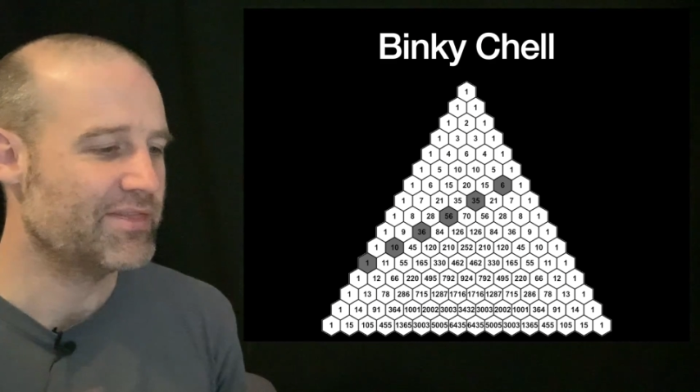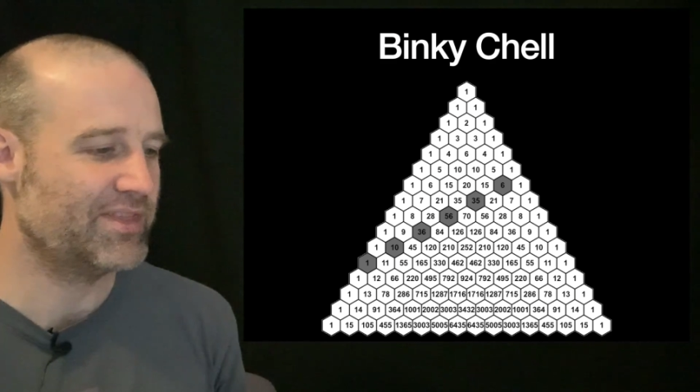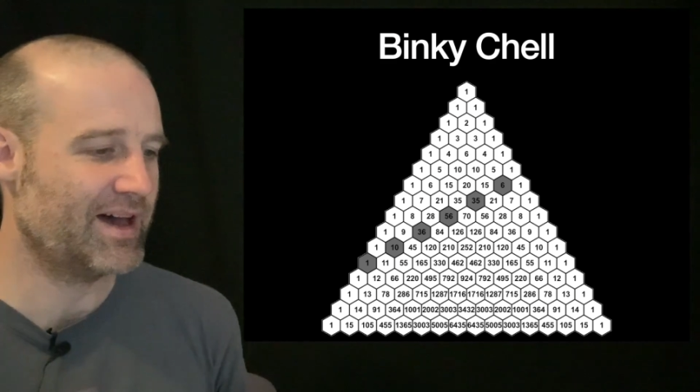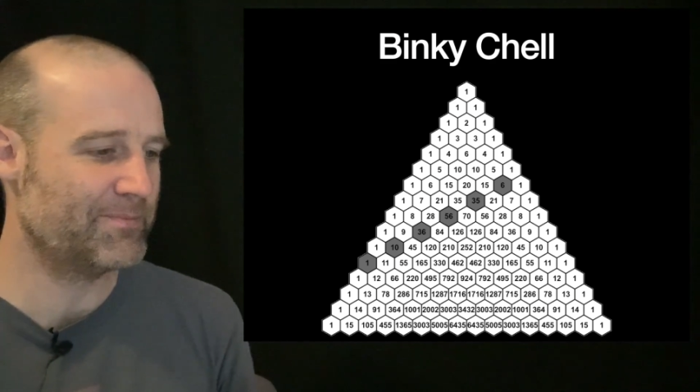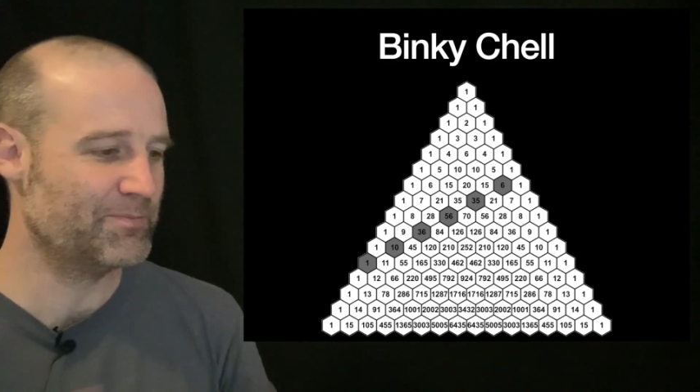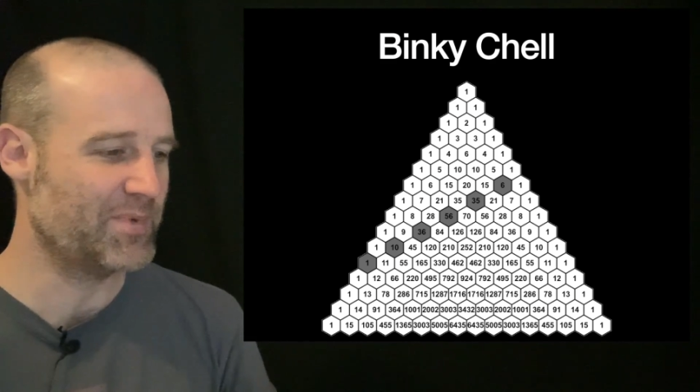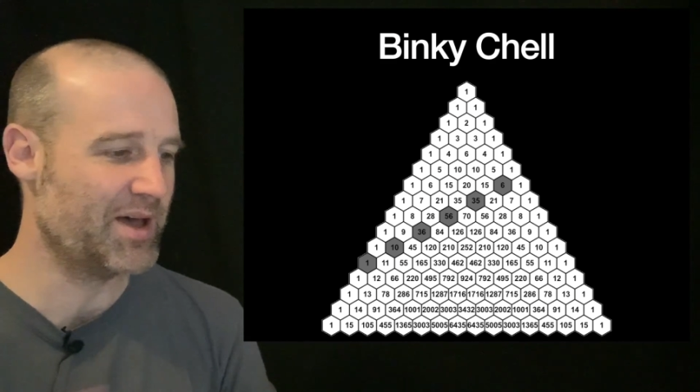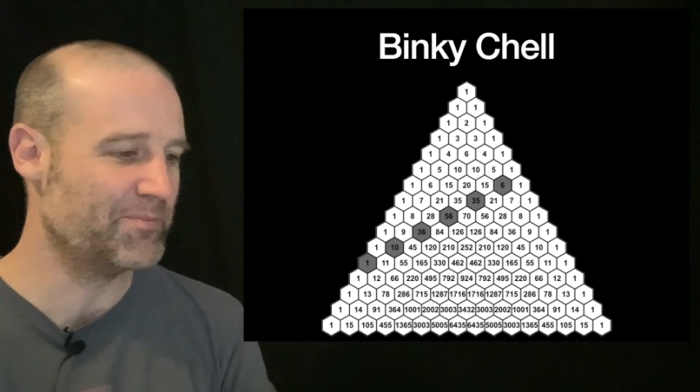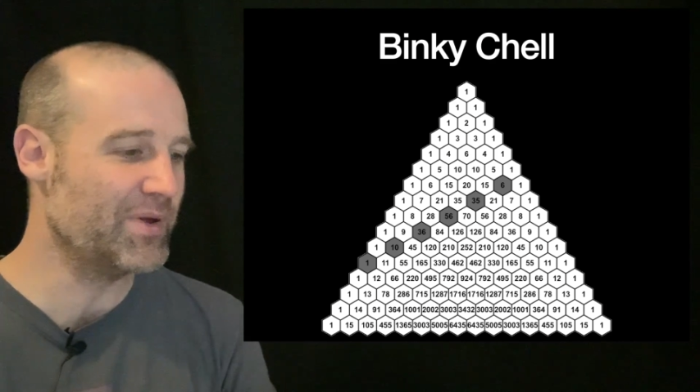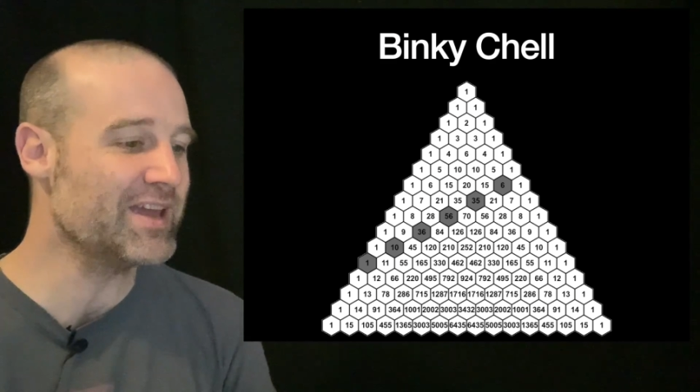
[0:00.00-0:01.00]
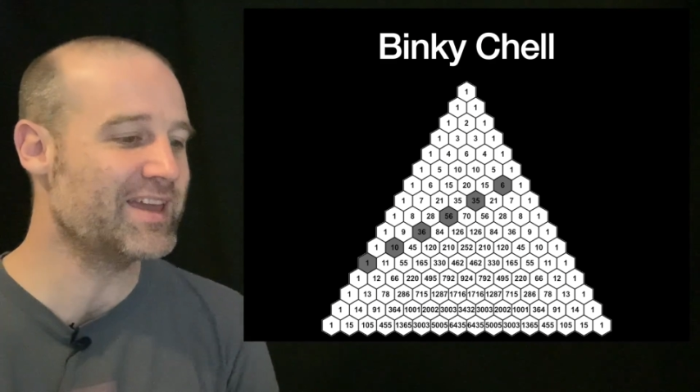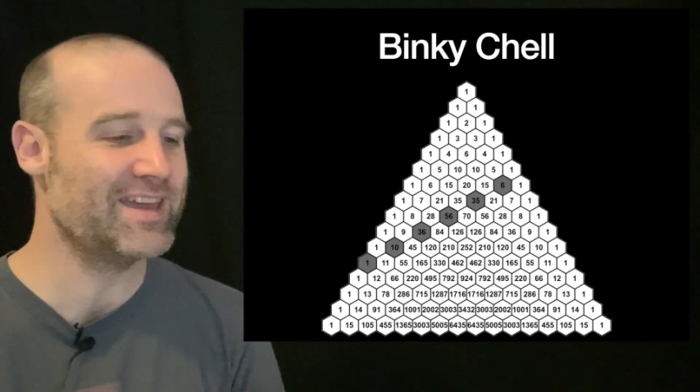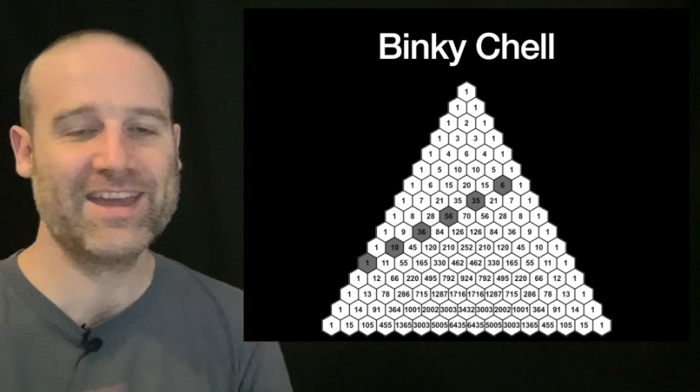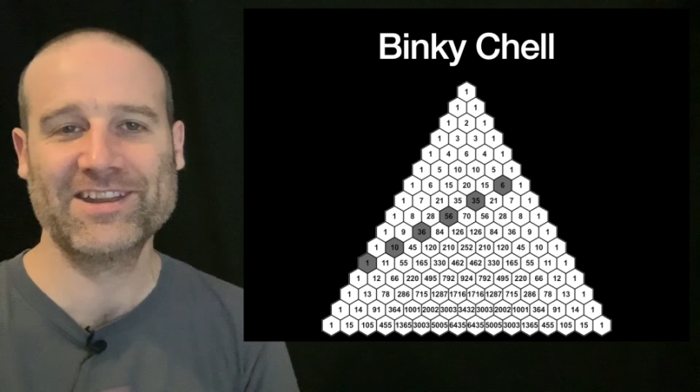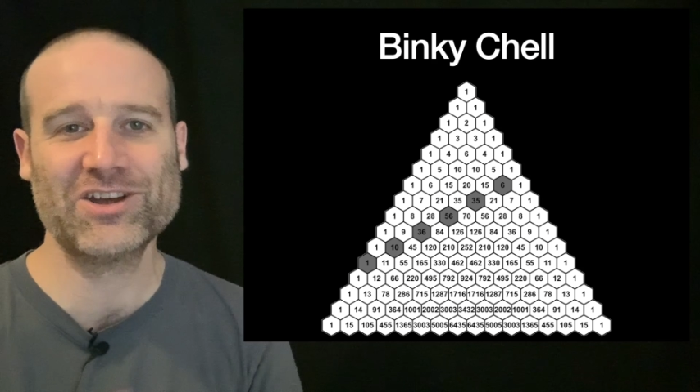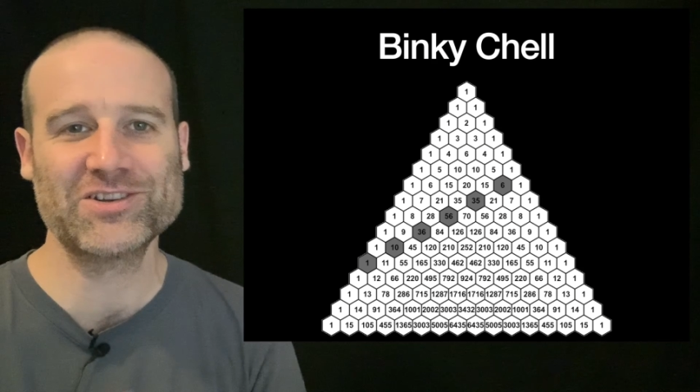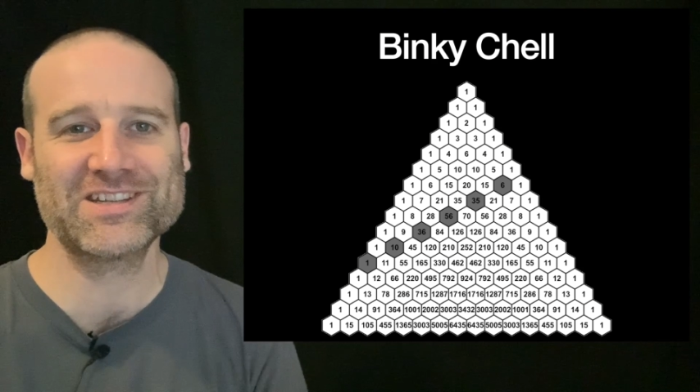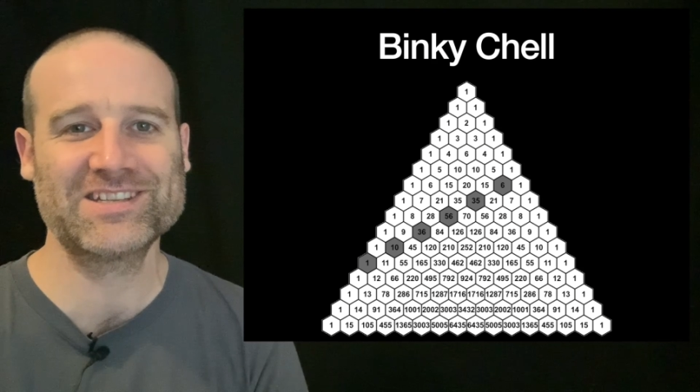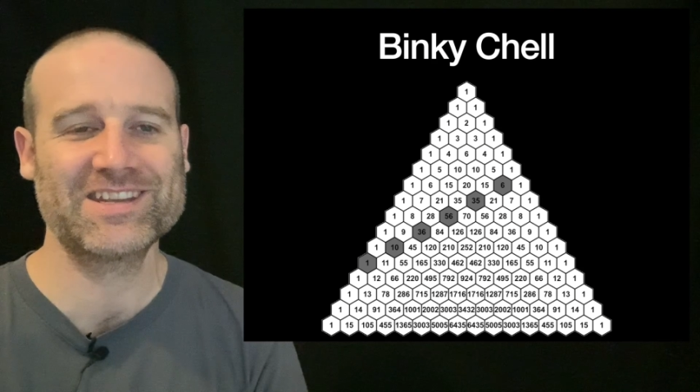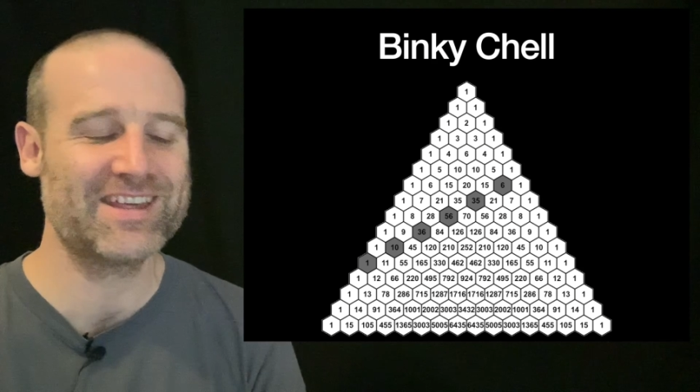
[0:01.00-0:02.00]
then uh, Binky here
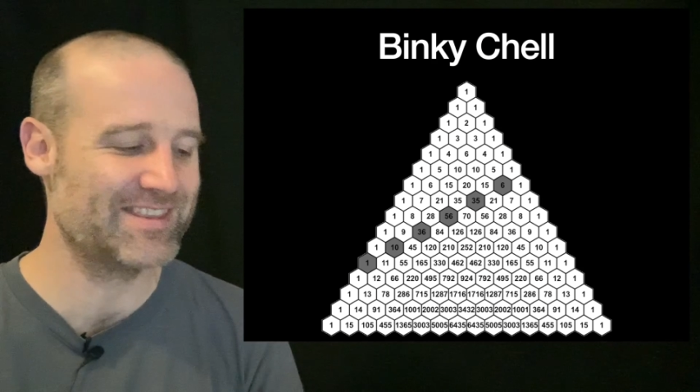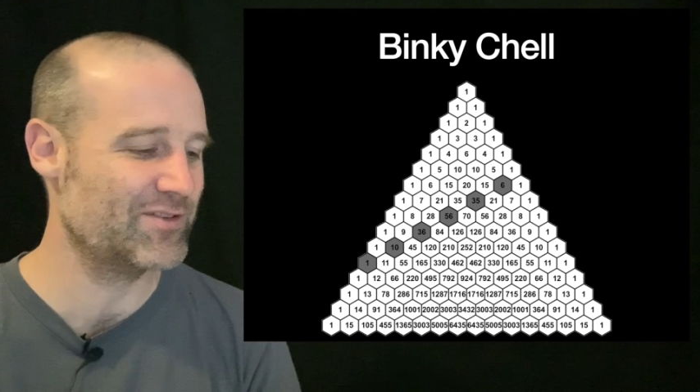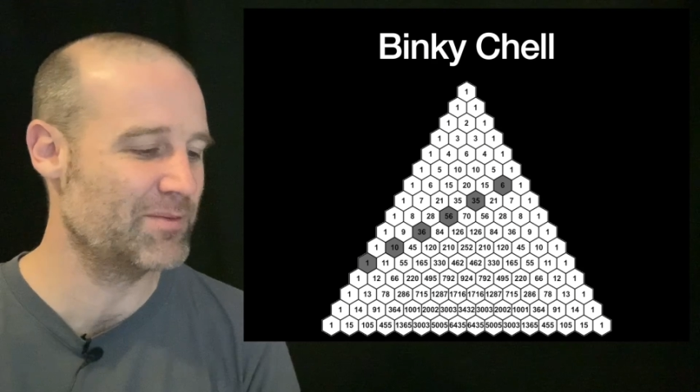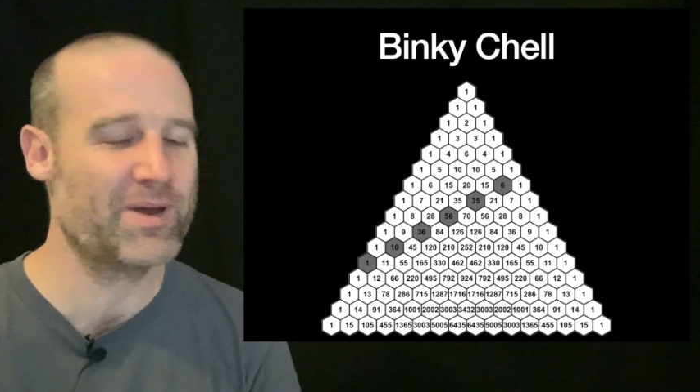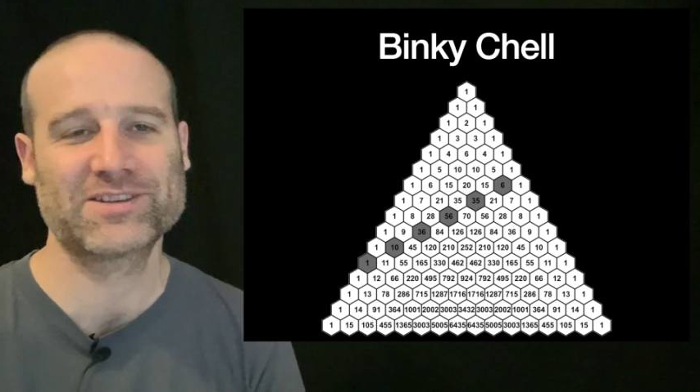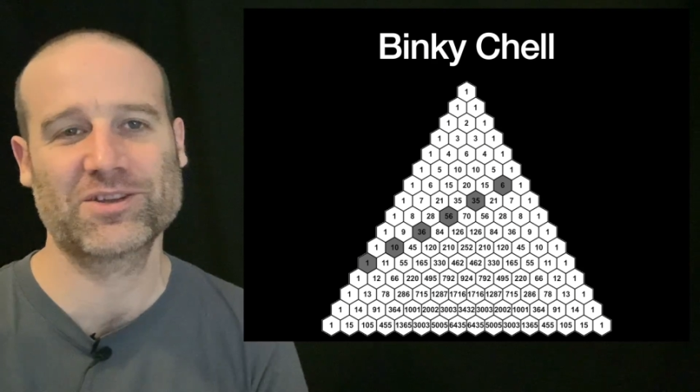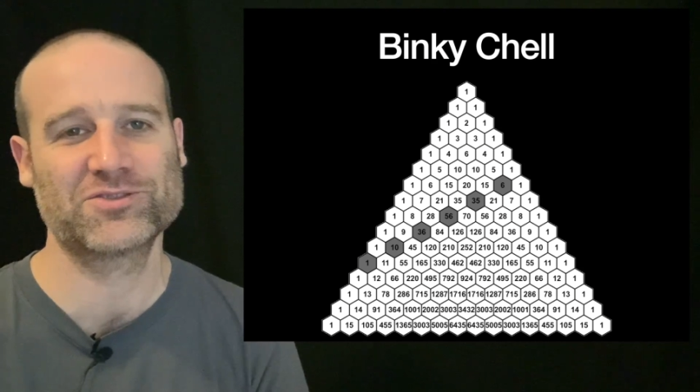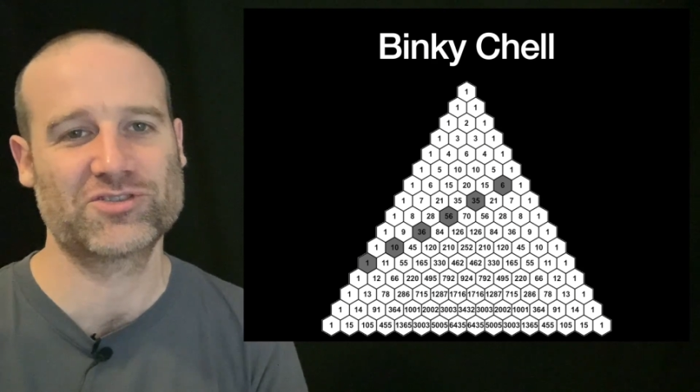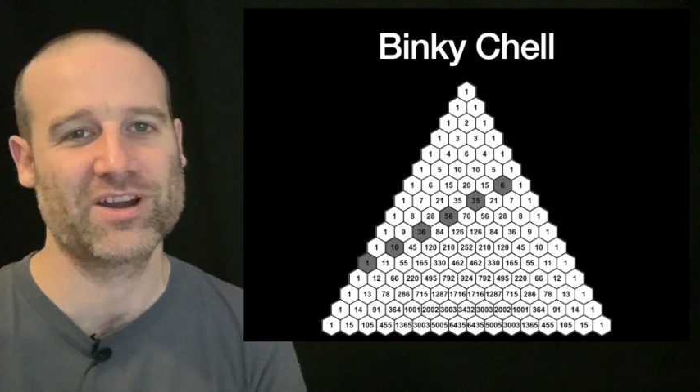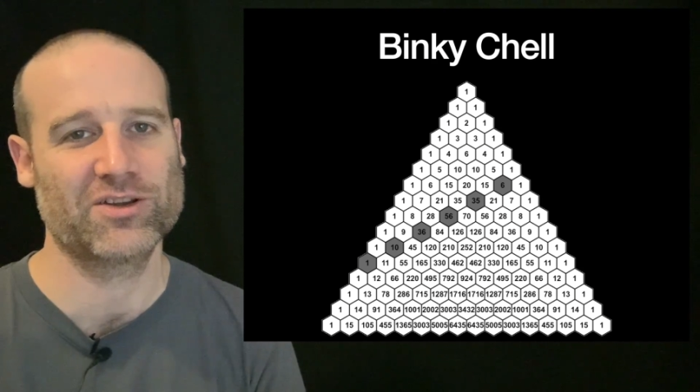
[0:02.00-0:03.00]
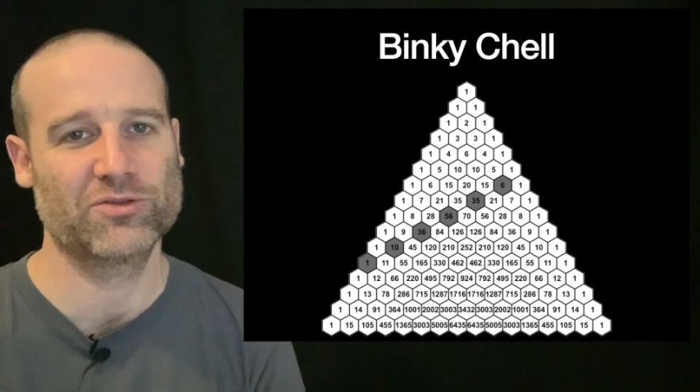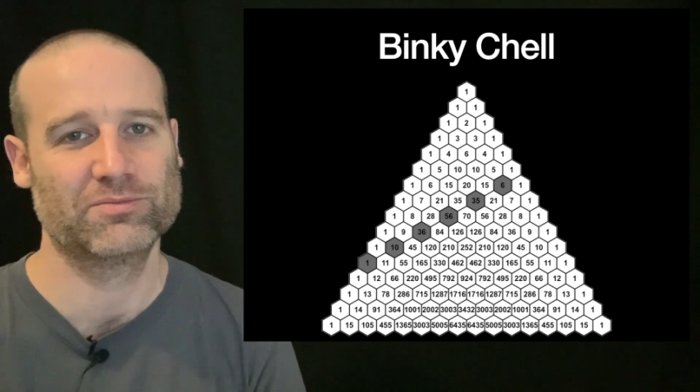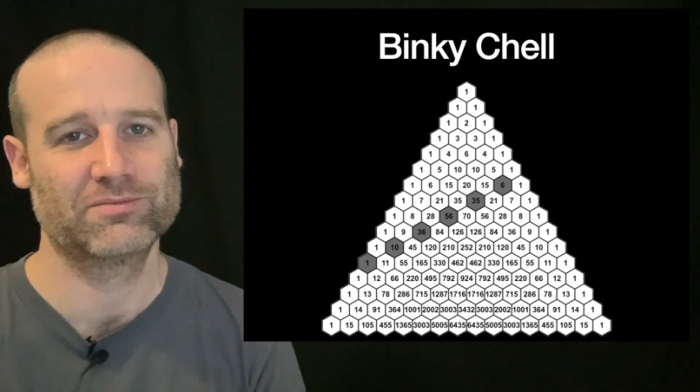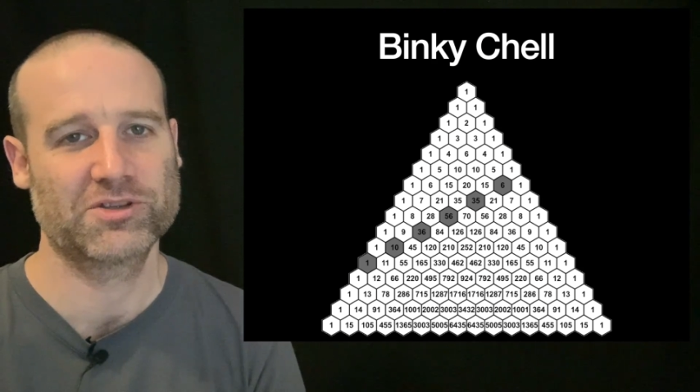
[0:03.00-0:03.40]
noticed that they're in Pascal's triangle,